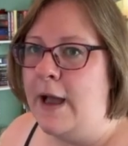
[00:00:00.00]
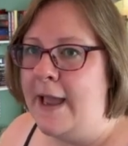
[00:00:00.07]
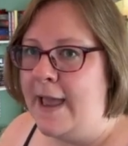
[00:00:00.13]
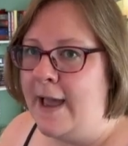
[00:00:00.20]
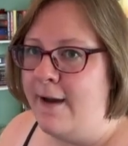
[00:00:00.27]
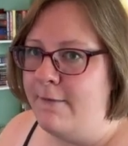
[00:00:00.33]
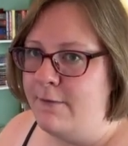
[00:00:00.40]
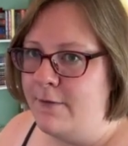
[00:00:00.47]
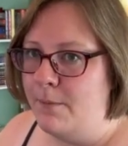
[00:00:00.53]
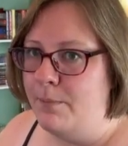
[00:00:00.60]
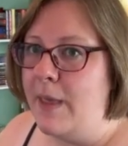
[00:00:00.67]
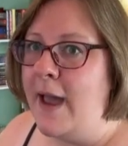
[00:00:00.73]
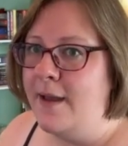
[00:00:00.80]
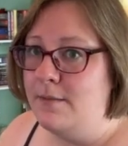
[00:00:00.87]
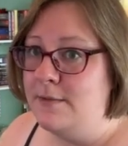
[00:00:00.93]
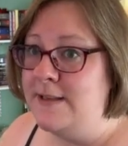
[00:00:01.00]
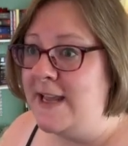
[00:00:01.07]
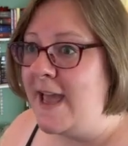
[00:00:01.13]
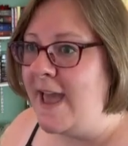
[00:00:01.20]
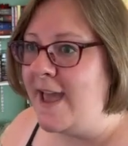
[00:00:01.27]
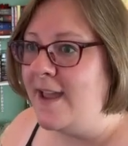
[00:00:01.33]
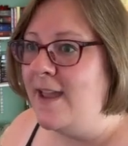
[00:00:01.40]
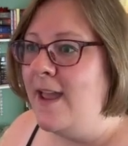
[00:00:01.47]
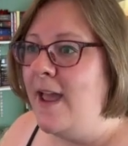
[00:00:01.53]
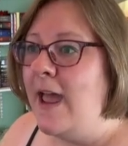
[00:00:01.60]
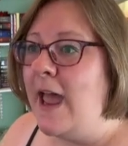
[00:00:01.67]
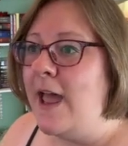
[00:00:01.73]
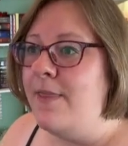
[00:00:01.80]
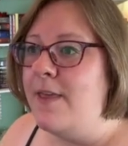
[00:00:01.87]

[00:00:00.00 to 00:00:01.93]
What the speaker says: I have from that day. And